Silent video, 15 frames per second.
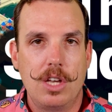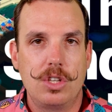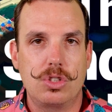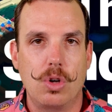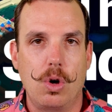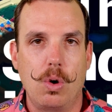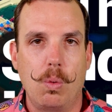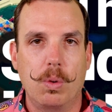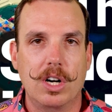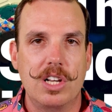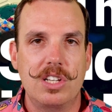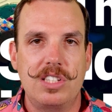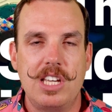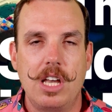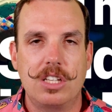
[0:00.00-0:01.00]
So we're
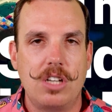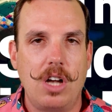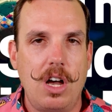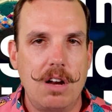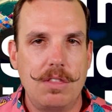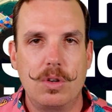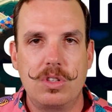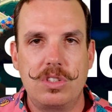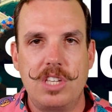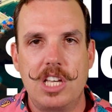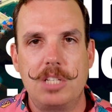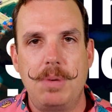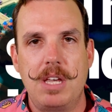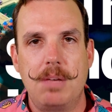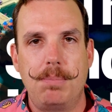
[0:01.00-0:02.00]
going to see a ton of those
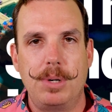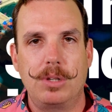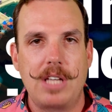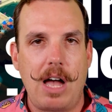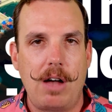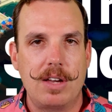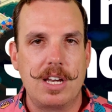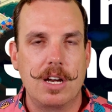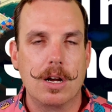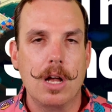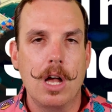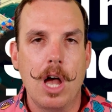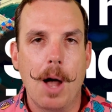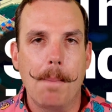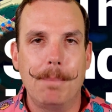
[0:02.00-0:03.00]
things being built out
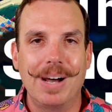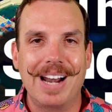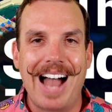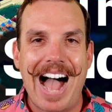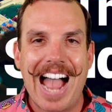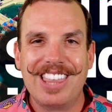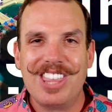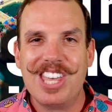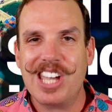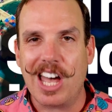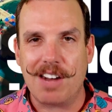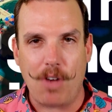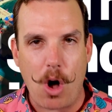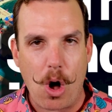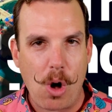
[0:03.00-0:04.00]
here. But I think
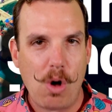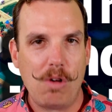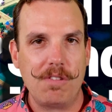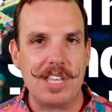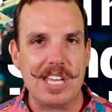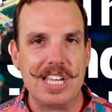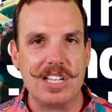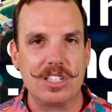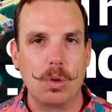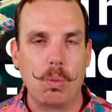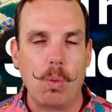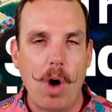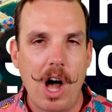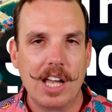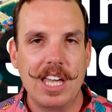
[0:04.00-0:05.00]
out of all of these, The
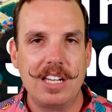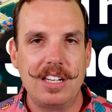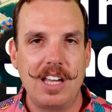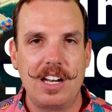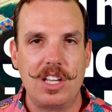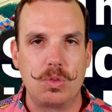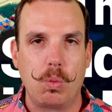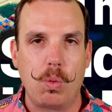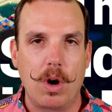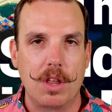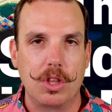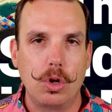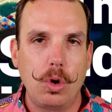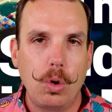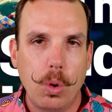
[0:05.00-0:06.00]
Walking Dead is one
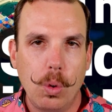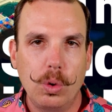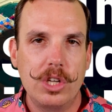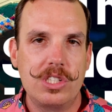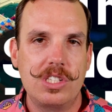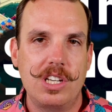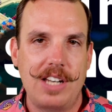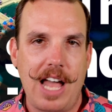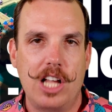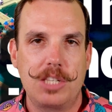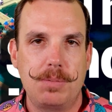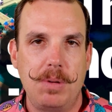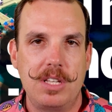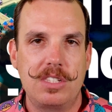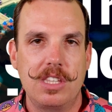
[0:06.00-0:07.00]
of the coolest
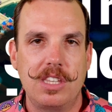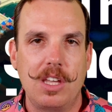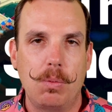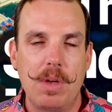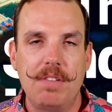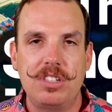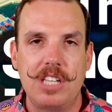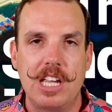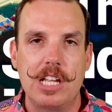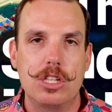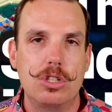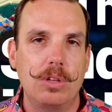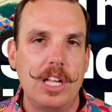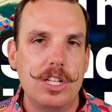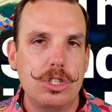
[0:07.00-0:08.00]
announcements that we've seen.
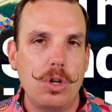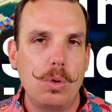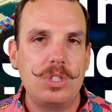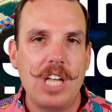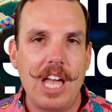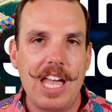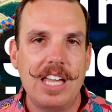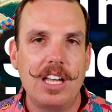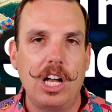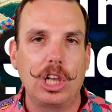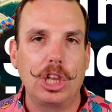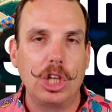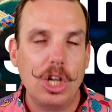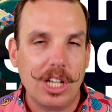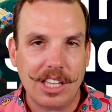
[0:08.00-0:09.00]
So let's go take a
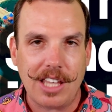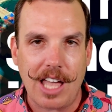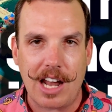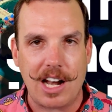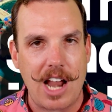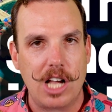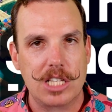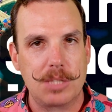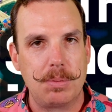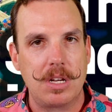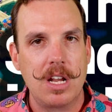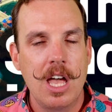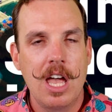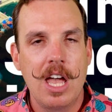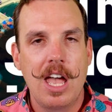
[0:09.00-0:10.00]
look at that
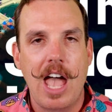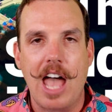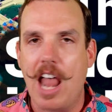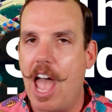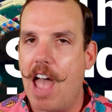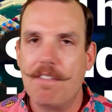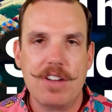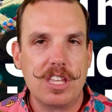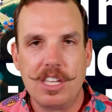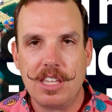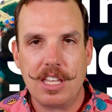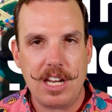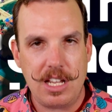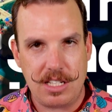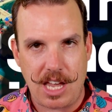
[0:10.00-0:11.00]
announcement and
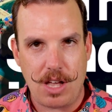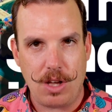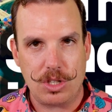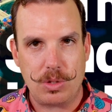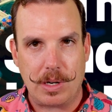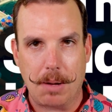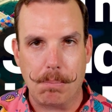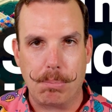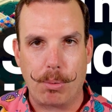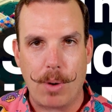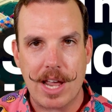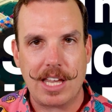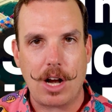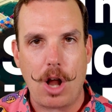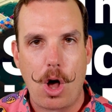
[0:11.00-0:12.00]
everything that entails so I can
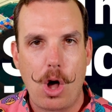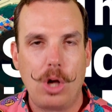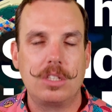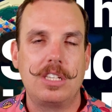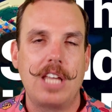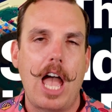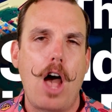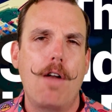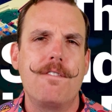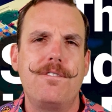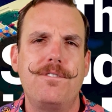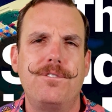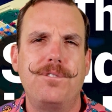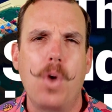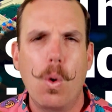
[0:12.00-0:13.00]
break it all down
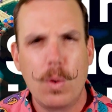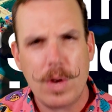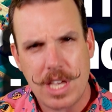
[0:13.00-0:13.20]
for